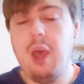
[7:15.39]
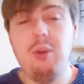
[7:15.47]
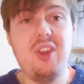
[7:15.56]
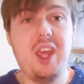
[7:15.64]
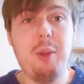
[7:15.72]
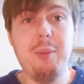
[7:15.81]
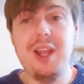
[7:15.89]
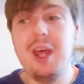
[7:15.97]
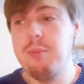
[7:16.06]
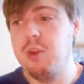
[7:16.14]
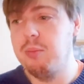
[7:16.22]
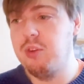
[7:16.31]
I was taking my
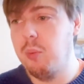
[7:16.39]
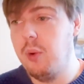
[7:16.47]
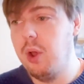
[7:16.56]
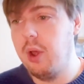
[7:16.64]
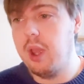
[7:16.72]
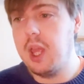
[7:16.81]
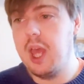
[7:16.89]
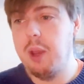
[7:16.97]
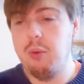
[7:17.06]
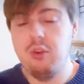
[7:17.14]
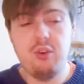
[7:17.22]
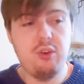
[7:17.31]
laptop to work.
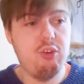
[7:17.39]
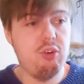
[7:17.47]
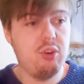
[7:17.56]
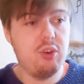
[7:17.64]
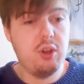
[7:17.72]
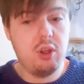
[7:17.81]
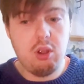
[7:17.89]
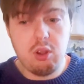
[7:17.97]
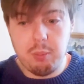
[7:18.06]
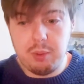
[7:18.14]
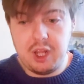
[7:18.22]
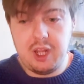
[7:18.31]
I was just
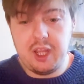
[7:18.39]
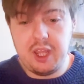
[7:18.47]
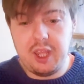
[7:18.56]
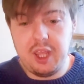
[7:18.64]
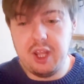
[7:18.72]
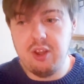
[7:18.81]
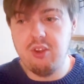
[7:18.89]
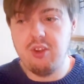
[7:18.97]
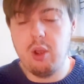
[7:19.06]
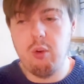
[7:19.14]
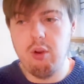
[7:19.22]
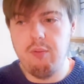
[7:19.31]
completely in the
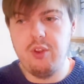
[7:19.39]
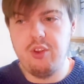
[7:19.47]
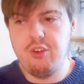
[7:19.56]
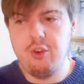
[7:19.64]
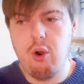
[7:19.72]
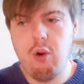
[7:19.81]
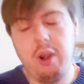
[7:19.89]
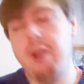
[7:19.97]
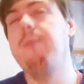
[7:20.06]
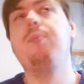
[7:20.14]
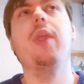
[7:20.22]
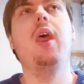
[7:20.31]
zone of this story.